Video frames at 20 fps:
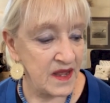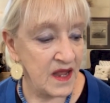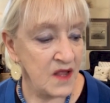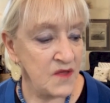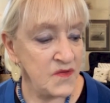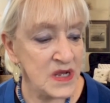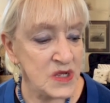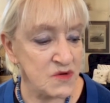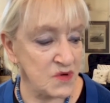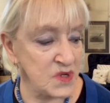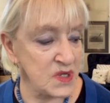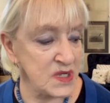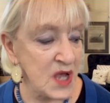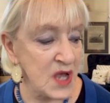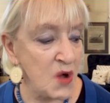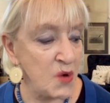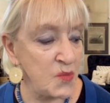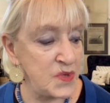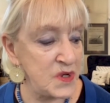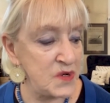"These are
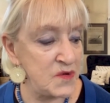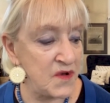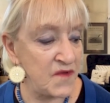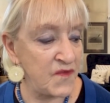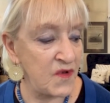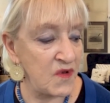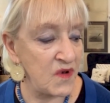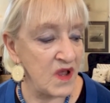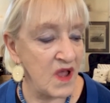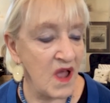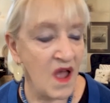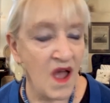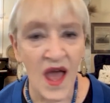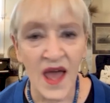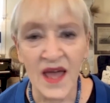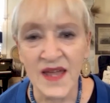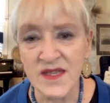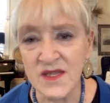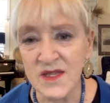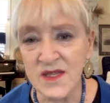so beautiful.
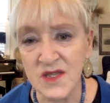I